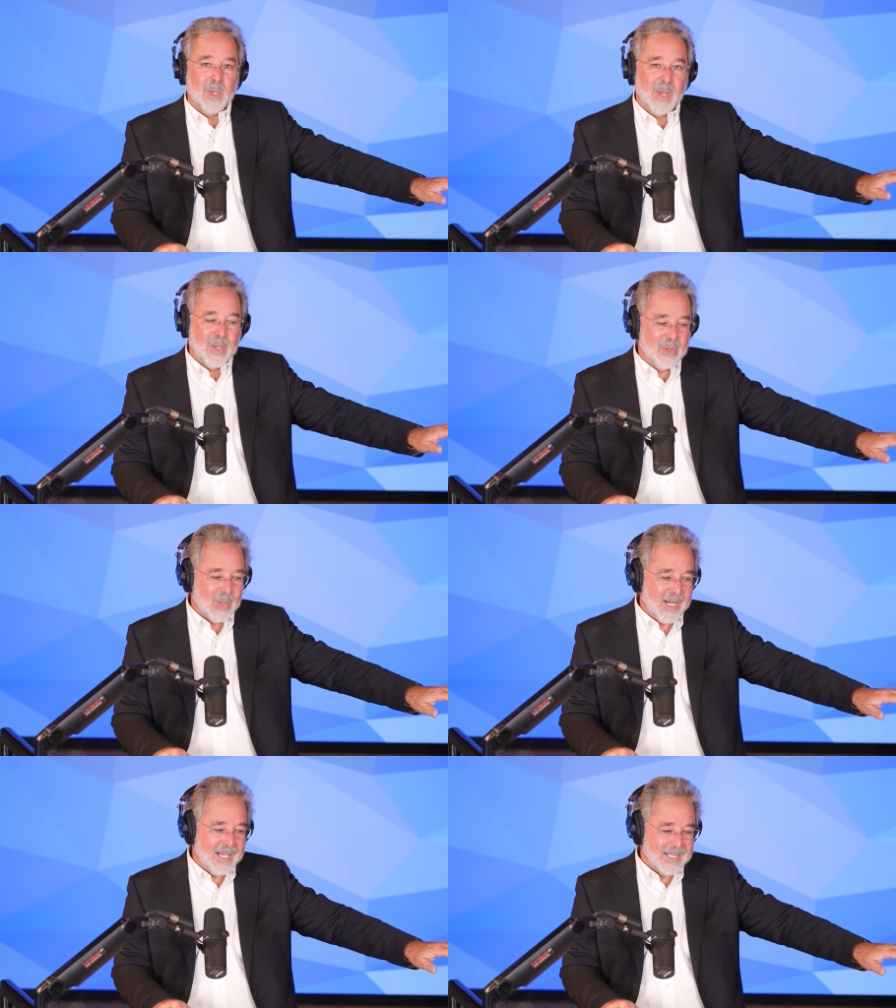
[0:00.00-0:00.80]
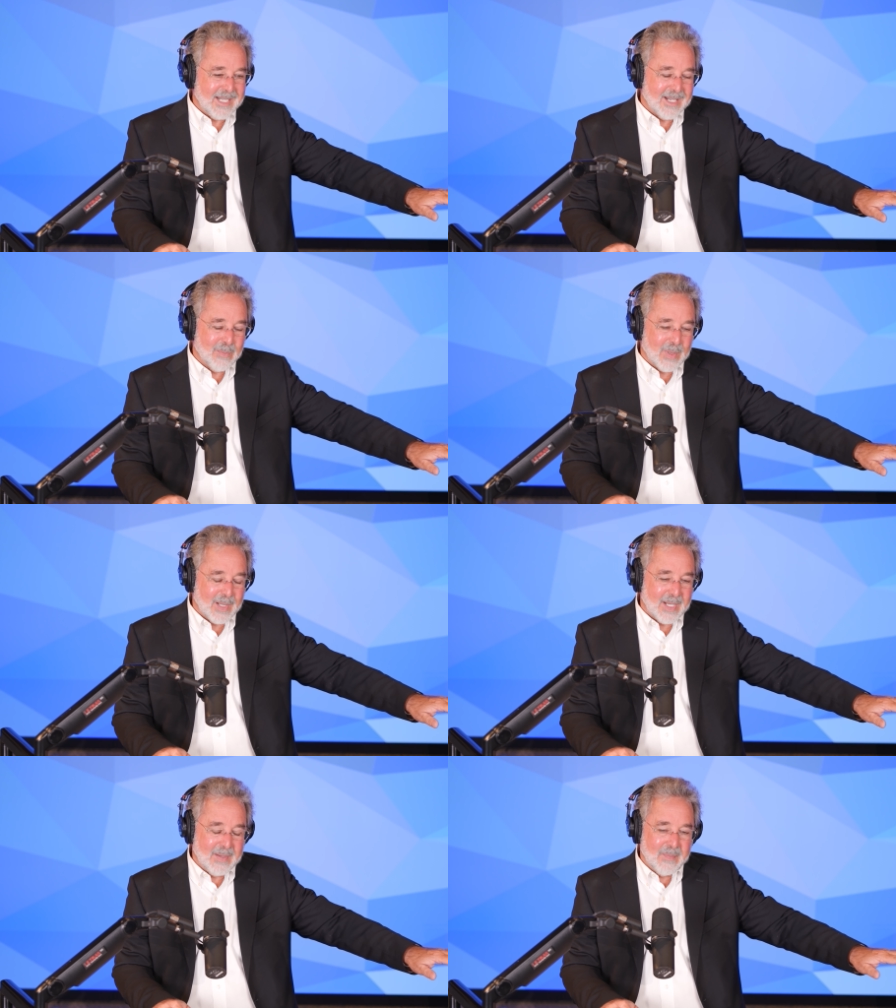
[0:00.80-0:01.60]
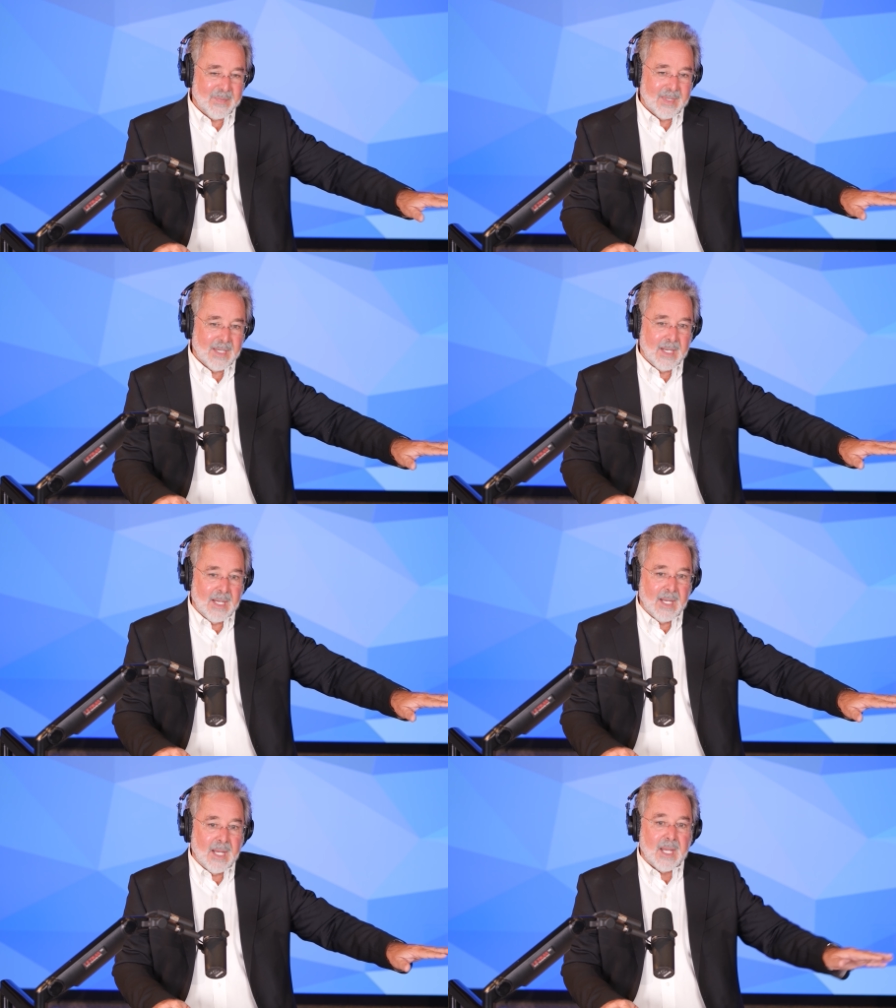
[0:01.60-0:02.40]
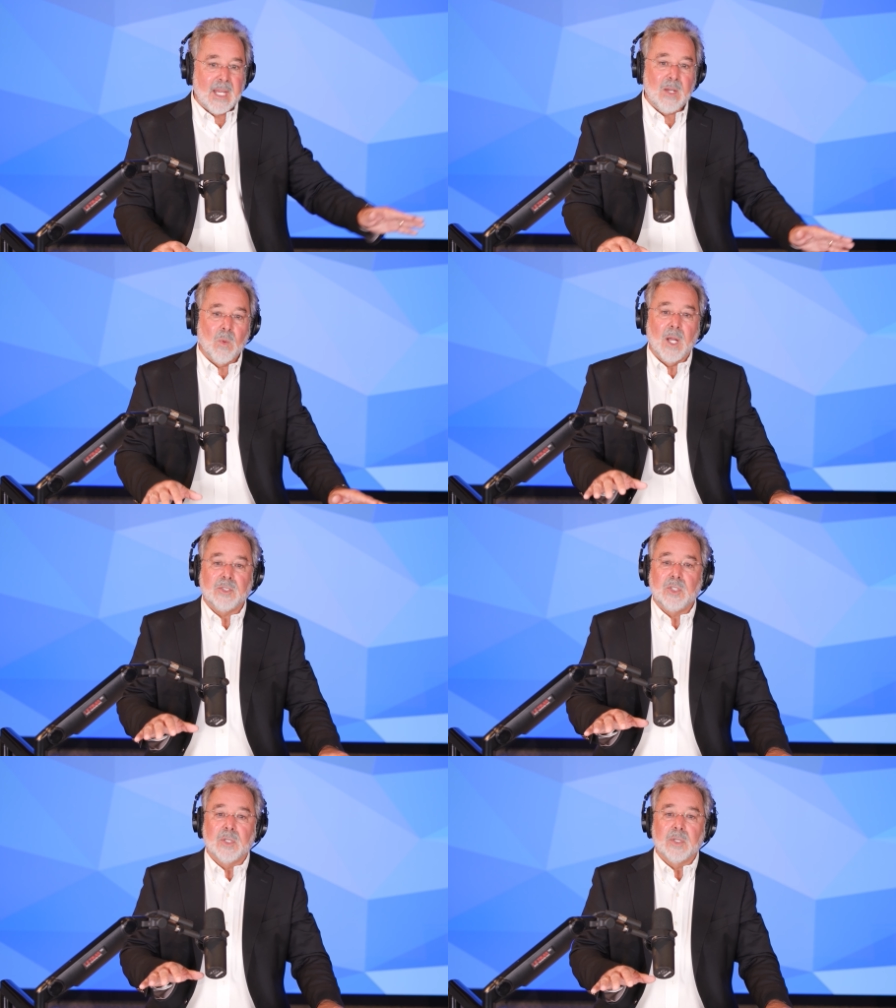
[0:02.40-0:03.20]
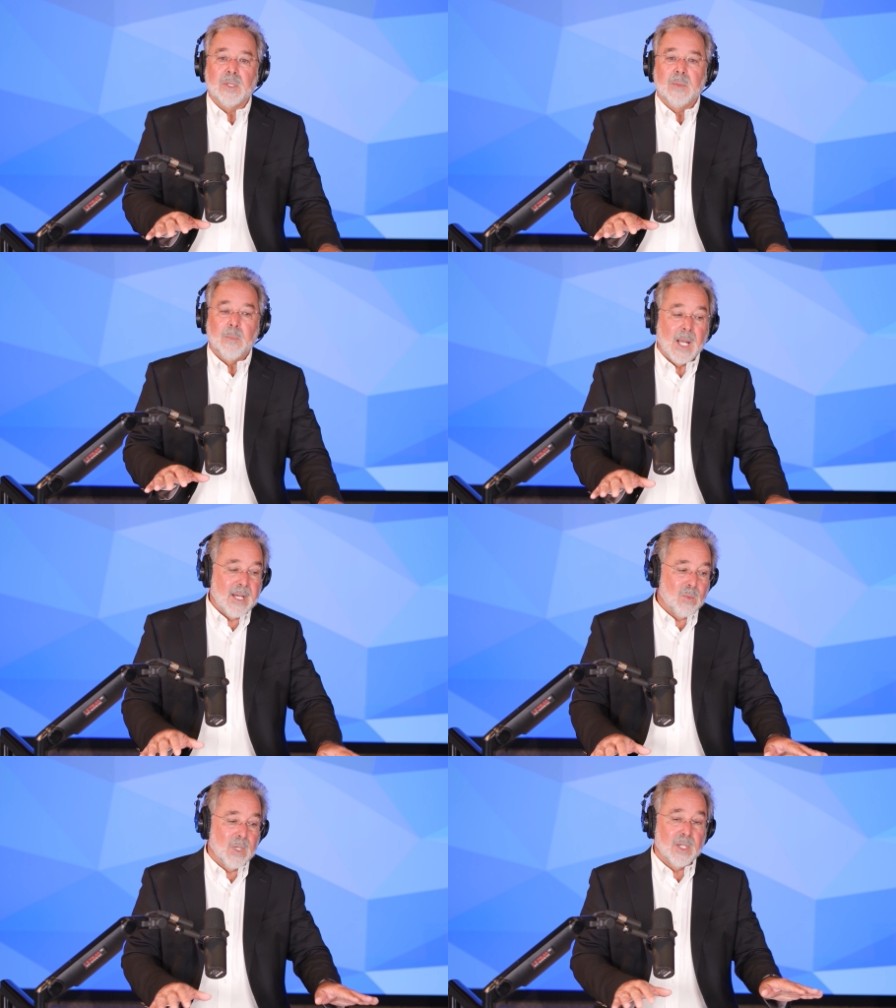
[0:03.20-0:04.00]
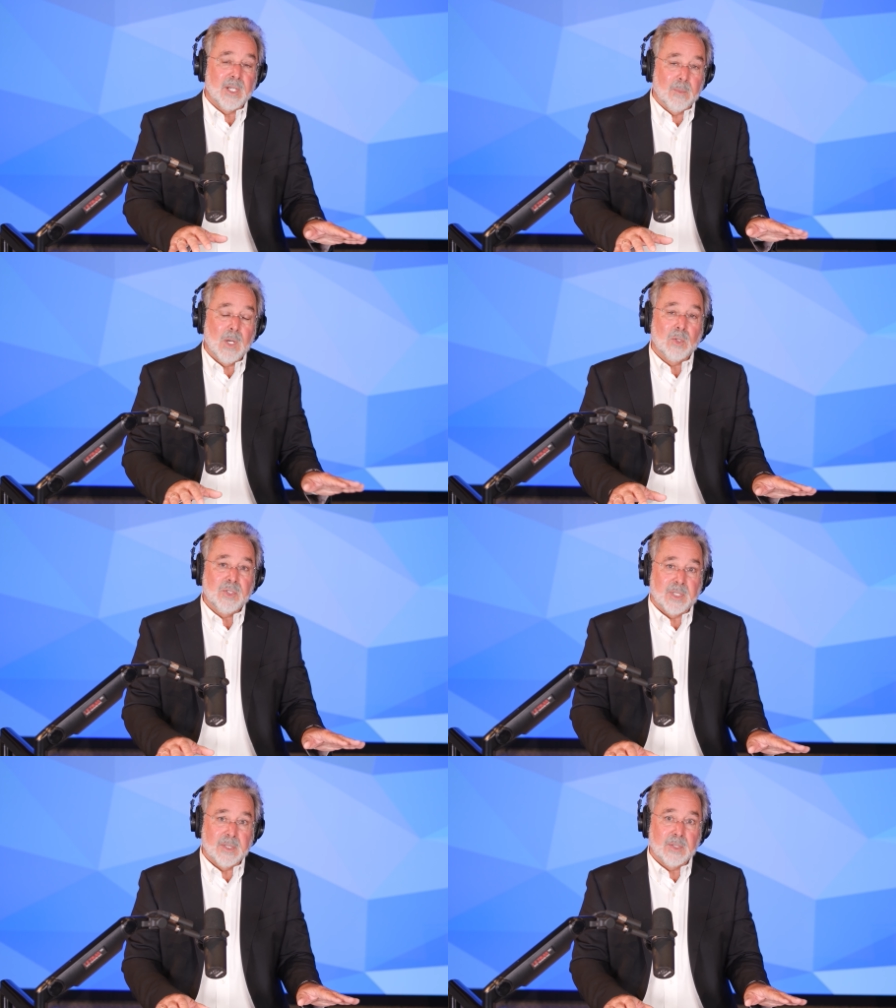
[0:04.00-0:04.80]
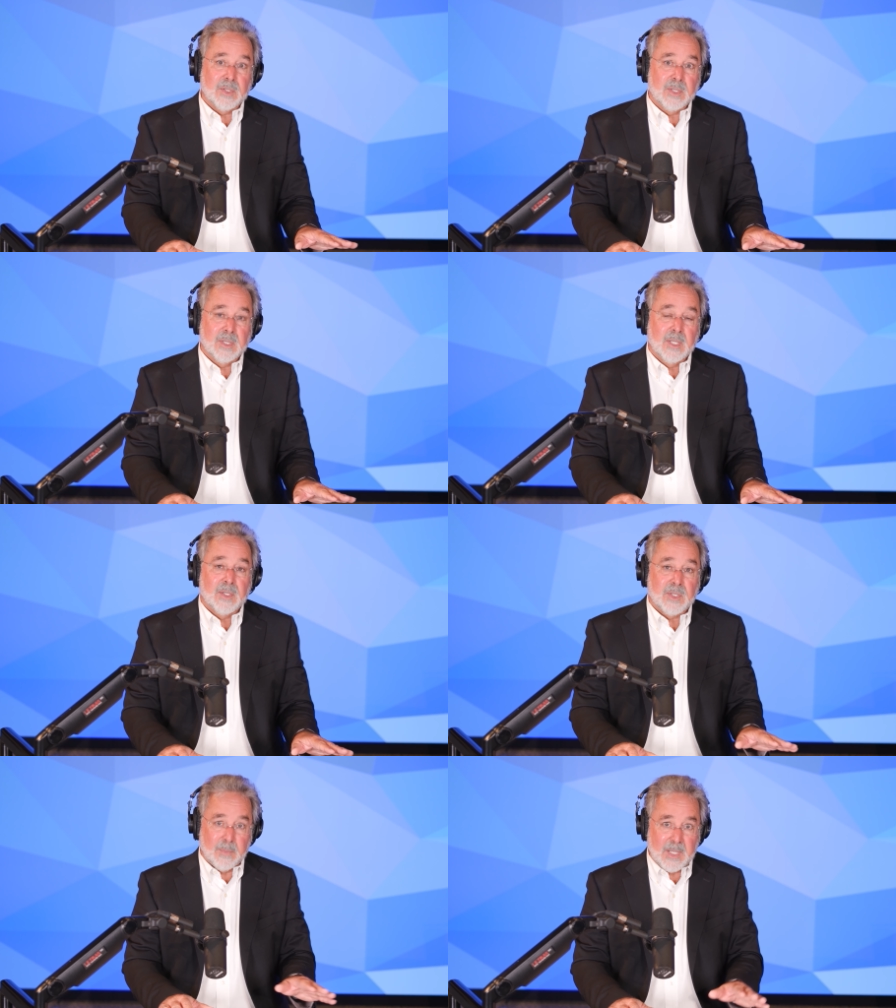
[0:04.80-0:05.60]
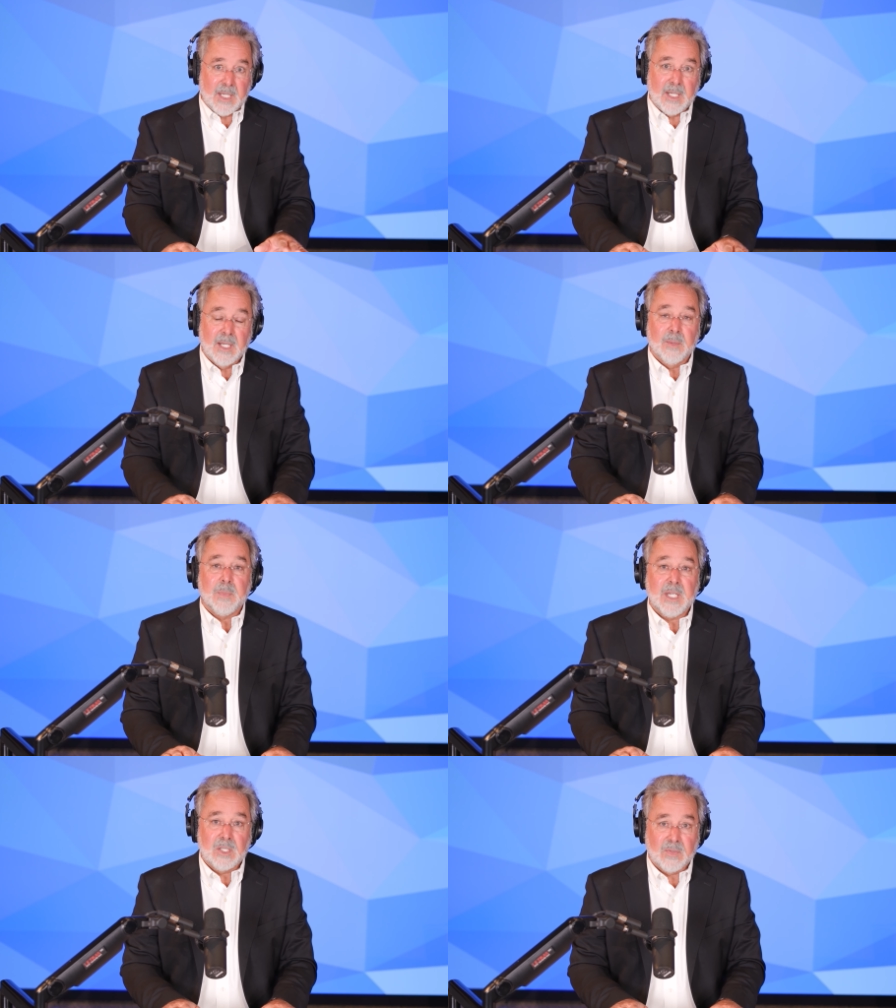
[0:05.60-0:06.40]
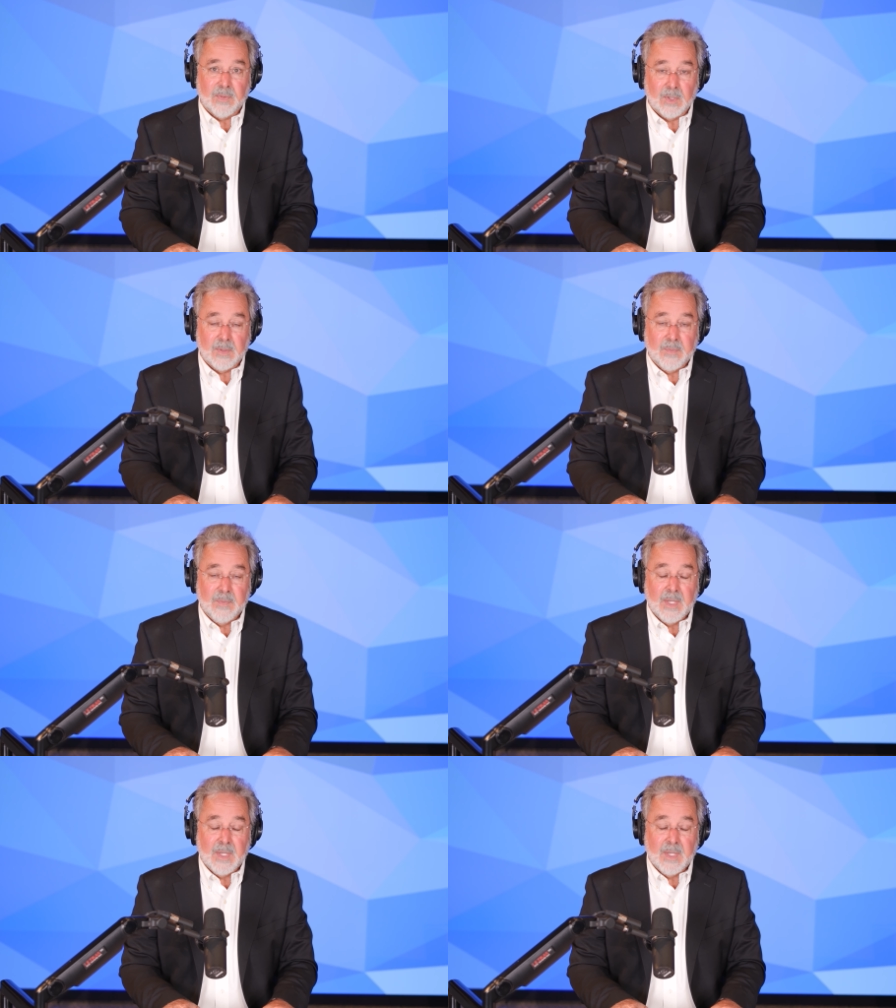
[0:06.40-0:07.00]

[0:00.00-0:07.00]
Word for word: with the drink and the umbrella. He wants your mind, will, and emotions to be peaceful.